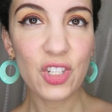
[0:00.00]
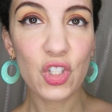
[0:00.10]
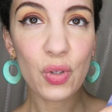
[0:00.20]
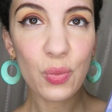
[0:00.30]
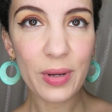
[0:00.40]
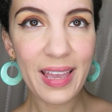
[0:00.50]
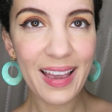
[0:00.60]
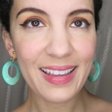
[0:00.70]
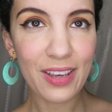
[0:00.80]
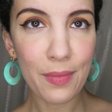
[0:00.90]
a jewelry
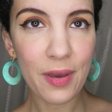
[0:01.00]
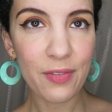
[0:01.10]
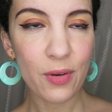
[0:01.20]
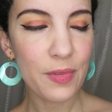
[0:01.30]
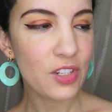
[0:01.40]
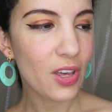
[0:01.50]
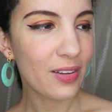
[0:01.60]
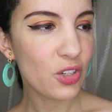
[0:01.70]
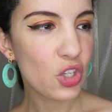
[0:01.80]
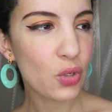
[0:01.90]
item from the
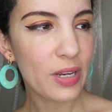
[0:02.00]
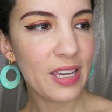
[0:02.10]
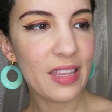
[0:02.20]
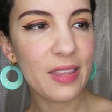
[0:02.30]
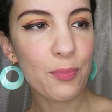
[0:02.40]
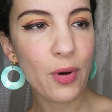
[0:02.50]
Dollar Tree, the